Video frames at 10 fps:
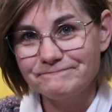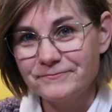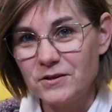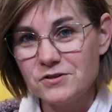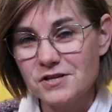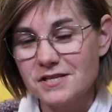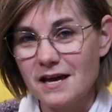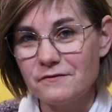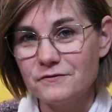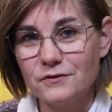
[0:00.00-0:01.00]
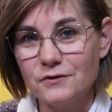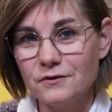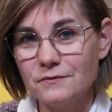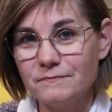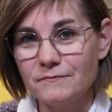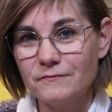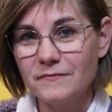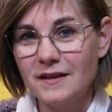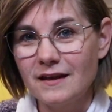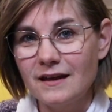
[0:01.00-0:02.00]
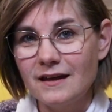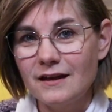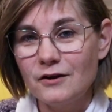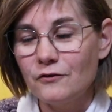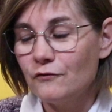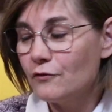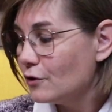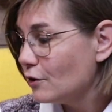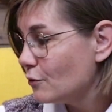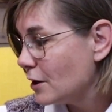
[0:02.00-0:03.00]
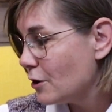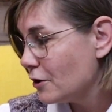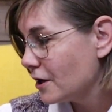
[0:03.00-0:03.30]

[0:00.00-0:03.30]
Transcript: you just have to follow along.